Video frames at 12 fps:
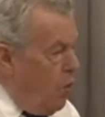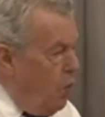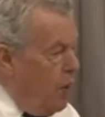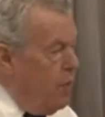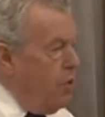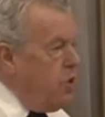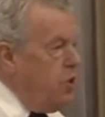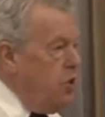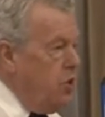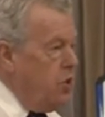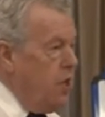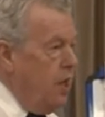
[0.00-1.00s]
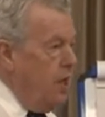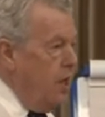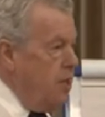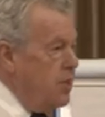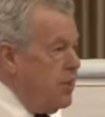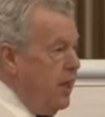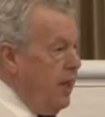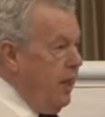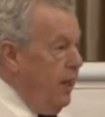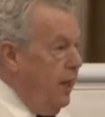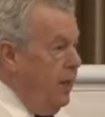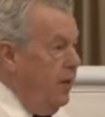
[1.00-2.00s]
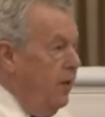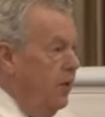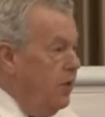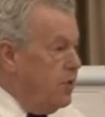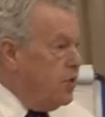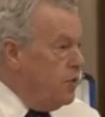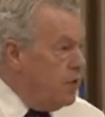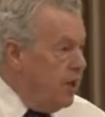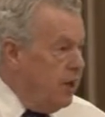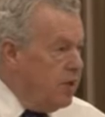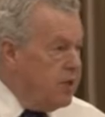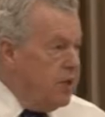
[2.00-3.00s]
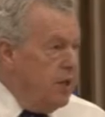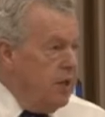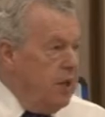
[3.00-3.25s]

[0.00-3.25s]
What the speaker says: what I want you to try and understand is two things.